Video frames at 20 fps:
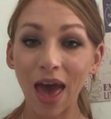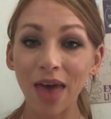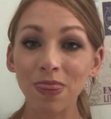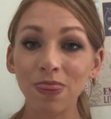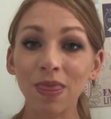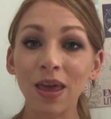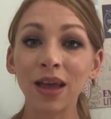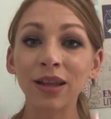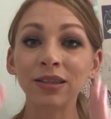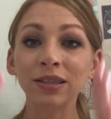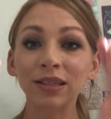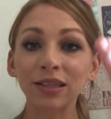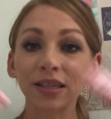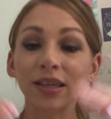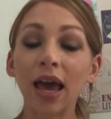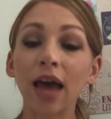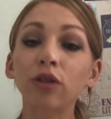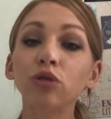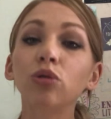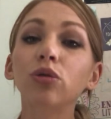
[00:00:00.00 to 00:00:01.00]
And then
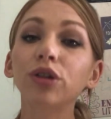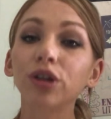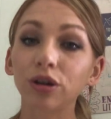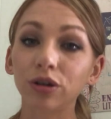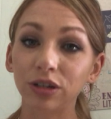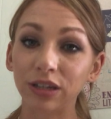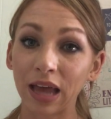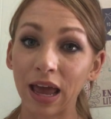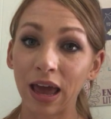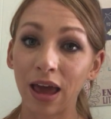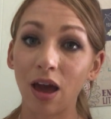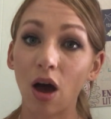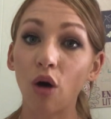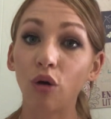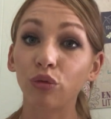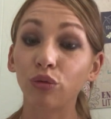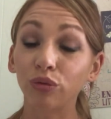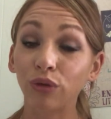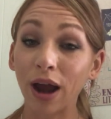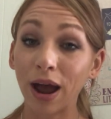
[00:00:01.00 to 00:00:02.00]
schedule your day
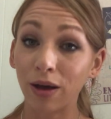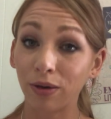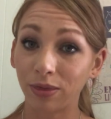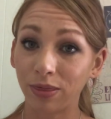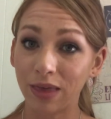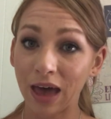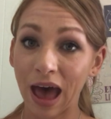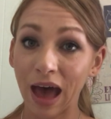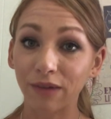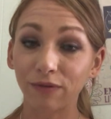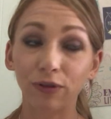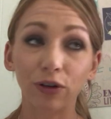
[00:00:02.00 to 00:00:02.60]
around that.